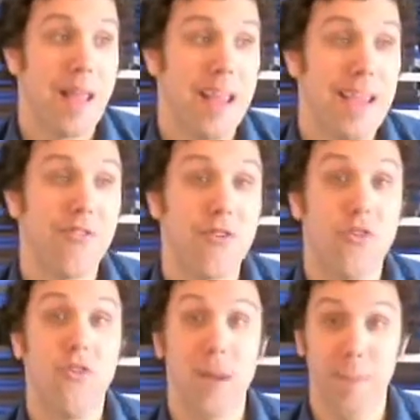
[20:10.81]
he's
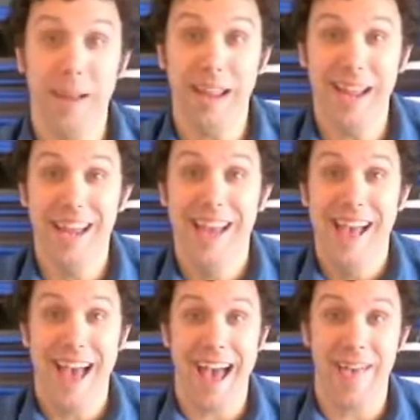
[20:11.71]
creepy
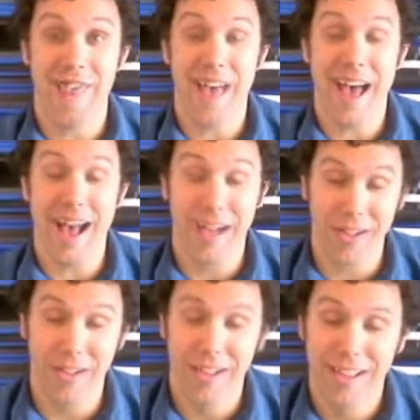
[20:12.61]
as
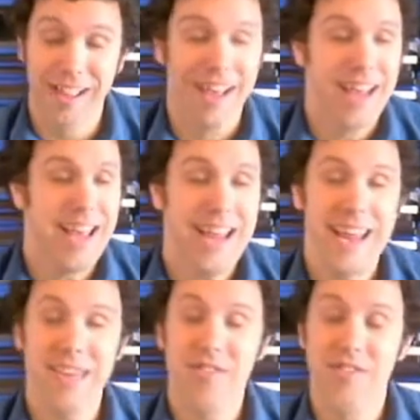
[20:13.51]
hell.
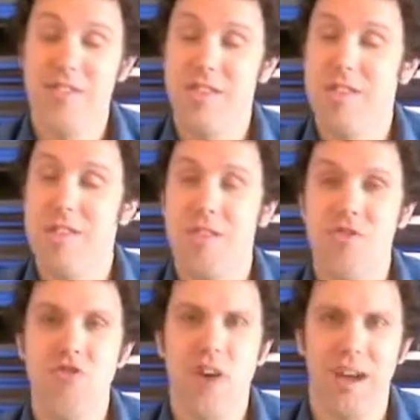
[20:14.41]
He's
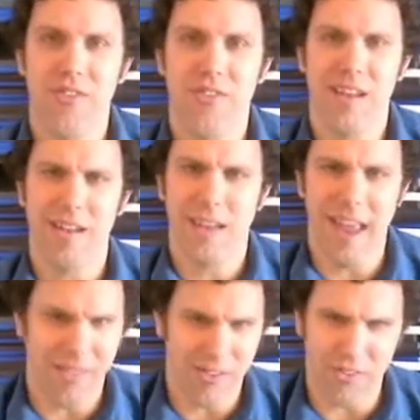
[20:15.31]
just
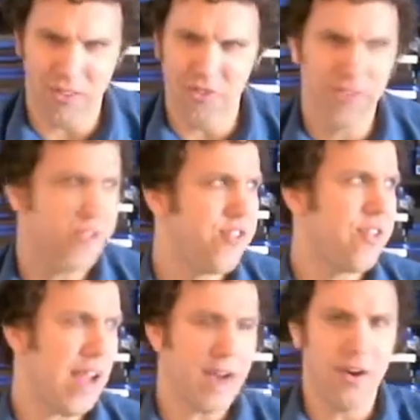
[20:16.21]
intense. His
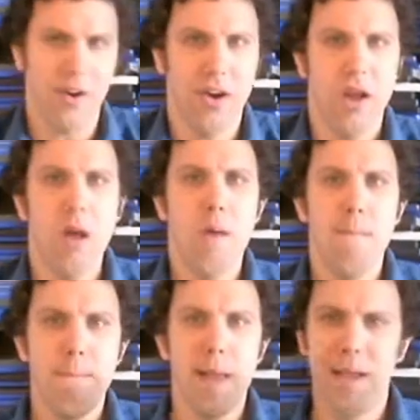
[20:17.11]
stare
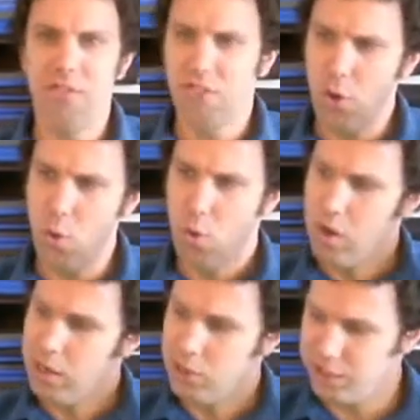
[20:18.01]
makes you
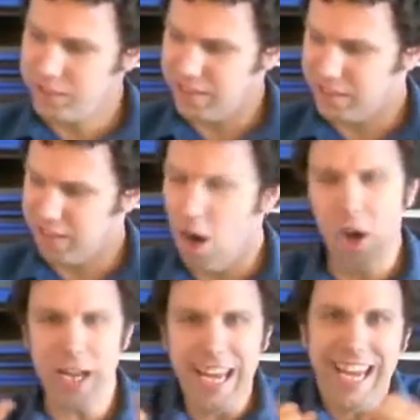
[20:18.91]
just
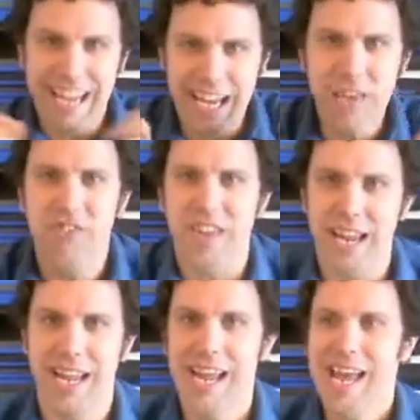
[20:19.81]

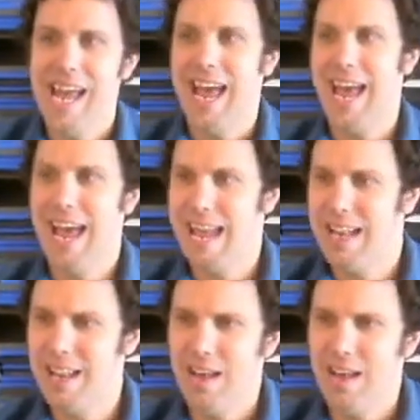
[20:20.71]
uneasy, and